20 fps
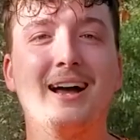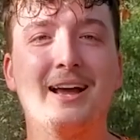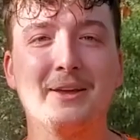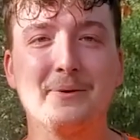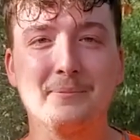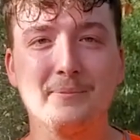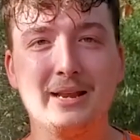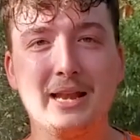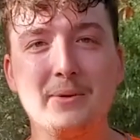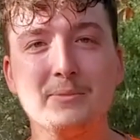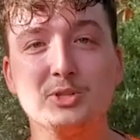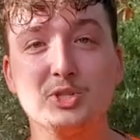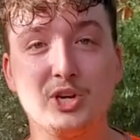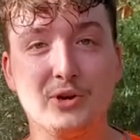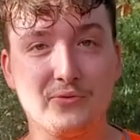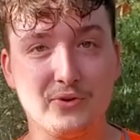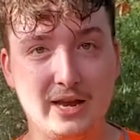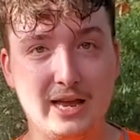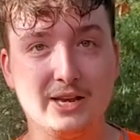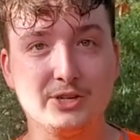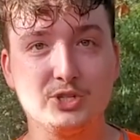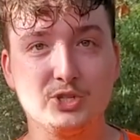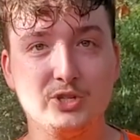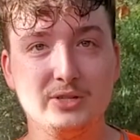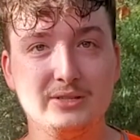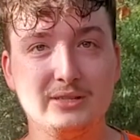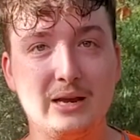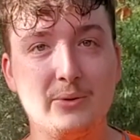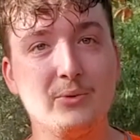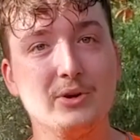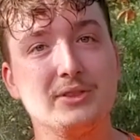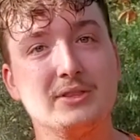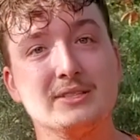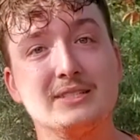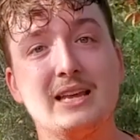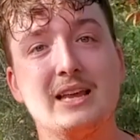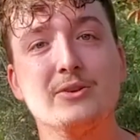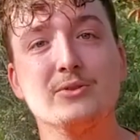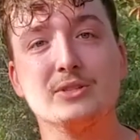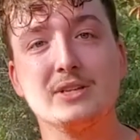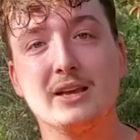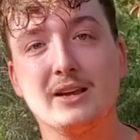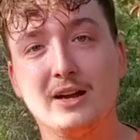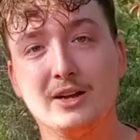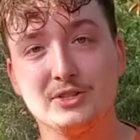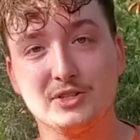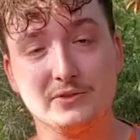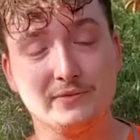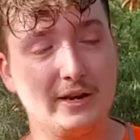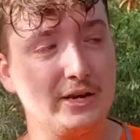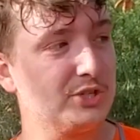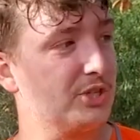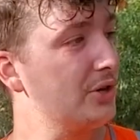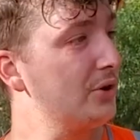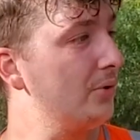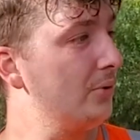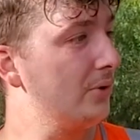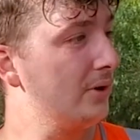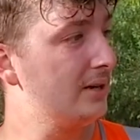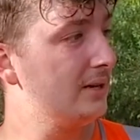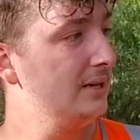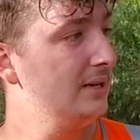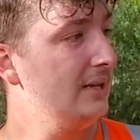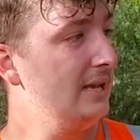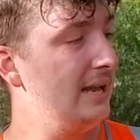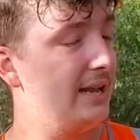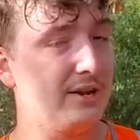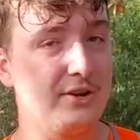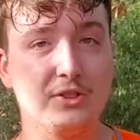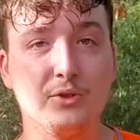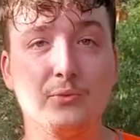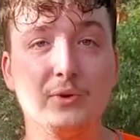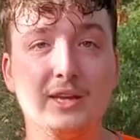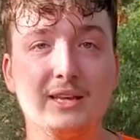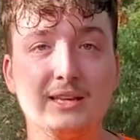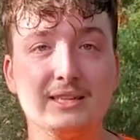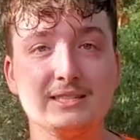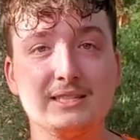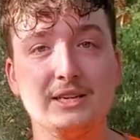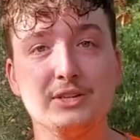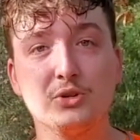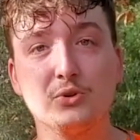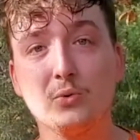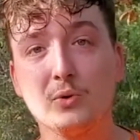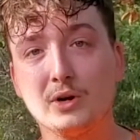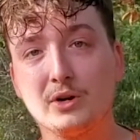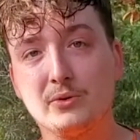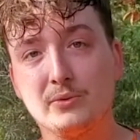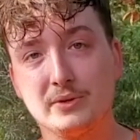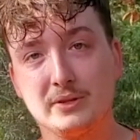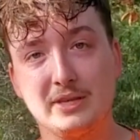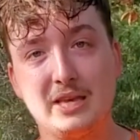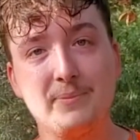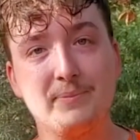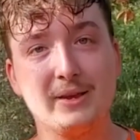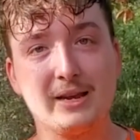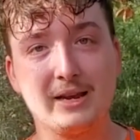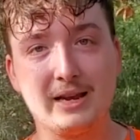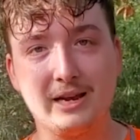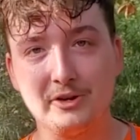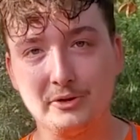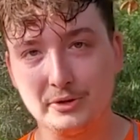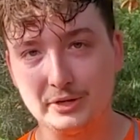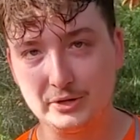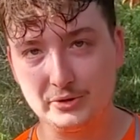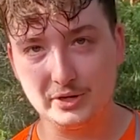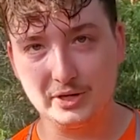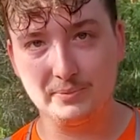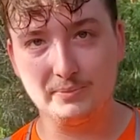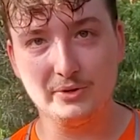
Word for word: Hi, my name is Jeffrey Ashton. I'm with the San Jose Conservation Corps, and on the weekends I do work with Keeping Coyote Creek